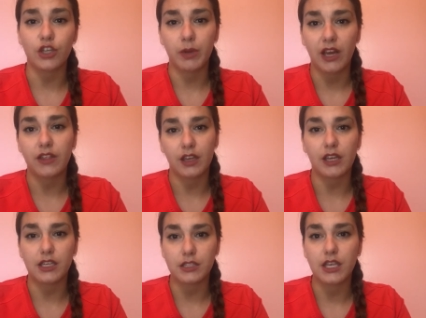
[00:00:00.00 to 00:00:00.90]
But I think it
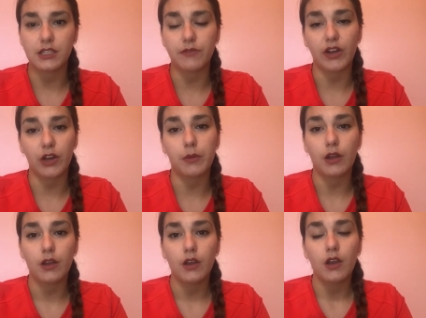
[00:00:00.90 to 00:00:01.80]
is a very
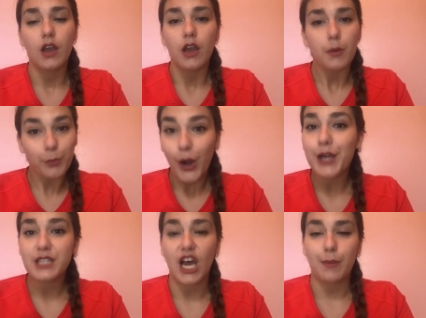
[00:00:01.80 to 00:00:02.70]
broad
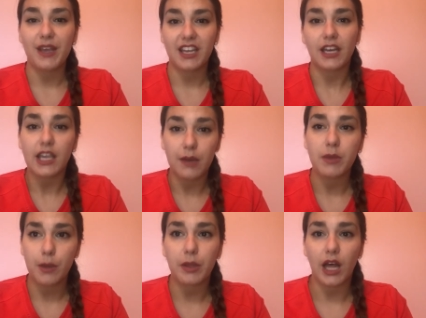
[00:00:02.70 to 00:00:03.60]
topic and can be
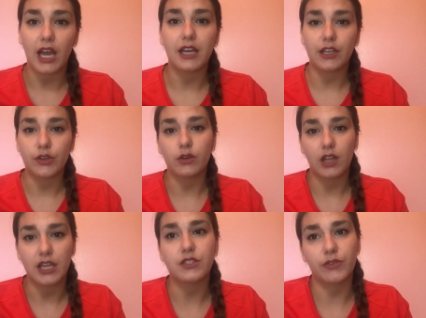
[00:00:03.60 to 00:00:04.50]
applied and
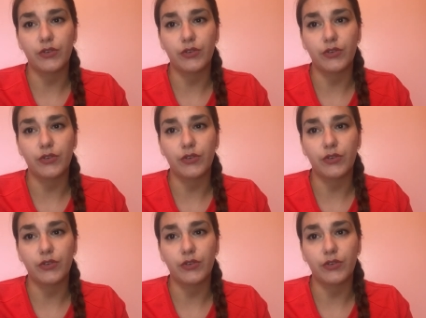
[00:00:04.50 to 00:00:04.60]
utilized for